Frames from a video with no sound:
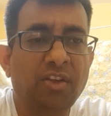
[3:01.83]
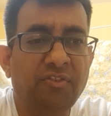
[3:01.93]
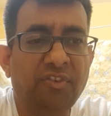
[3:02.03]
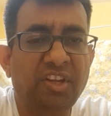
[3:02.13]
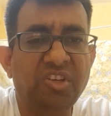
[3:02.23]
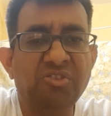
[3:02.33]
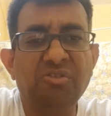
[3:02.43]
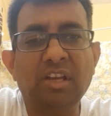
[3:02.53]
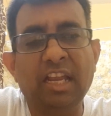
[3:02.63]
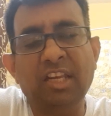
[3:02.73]

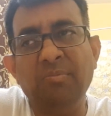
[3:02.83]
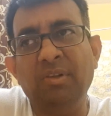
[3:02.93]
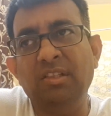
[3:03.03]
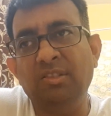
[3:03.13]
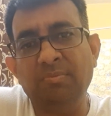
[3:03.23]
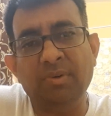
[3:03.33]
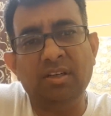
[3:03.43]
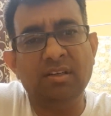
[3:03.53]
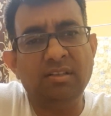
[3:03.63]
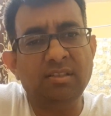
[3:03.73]
fish, animals,
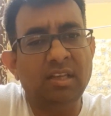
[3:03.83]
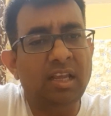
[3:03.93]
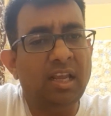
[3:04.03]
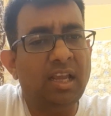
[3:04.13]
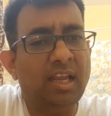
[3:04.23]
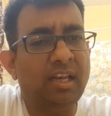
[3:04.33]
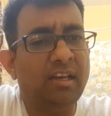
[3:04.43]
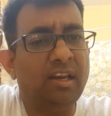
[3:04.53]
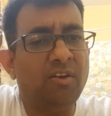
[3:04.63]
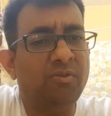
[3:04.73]
birds,
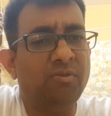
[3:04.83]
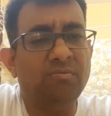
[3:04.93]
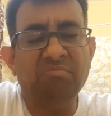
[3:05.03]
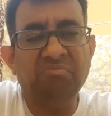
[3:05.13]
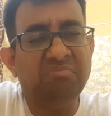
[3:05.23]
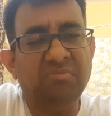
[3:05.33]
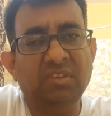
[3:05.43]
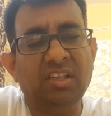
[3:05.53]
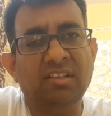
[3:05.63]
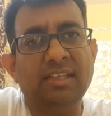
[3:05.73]
and now
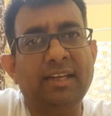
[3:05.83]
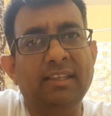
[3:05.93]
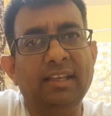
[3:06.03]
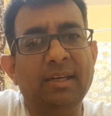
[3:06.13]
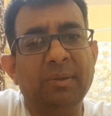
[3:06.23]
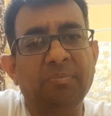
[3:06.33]
they reside there.